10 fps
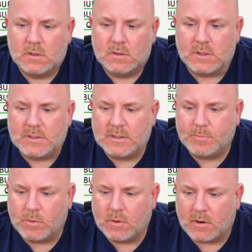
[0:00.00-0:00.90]
does his
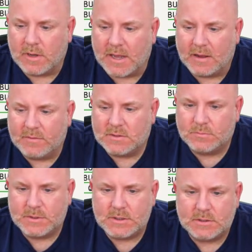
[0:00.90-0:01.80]
board already have the
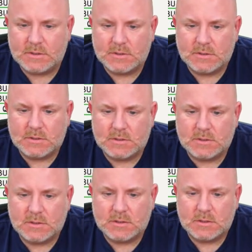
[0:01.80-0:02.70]
switches?
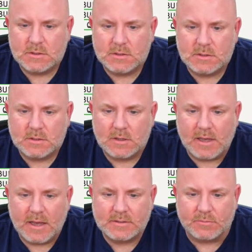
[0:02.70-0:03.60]
It
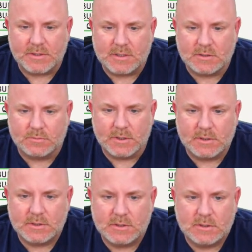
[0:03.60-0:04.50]
has a reset
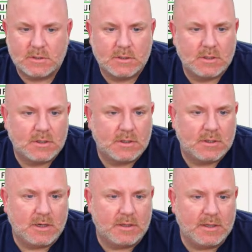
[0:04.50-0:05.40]
switch.
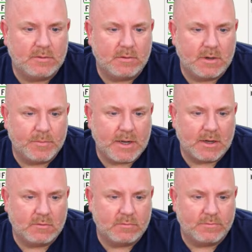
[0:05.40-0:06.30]
And then what
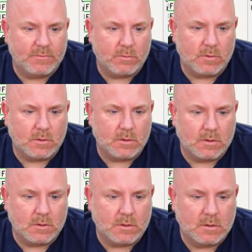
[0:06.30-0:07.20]
about
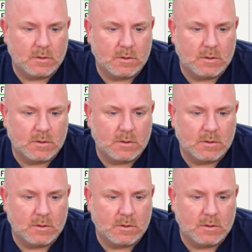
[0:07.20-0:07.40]
for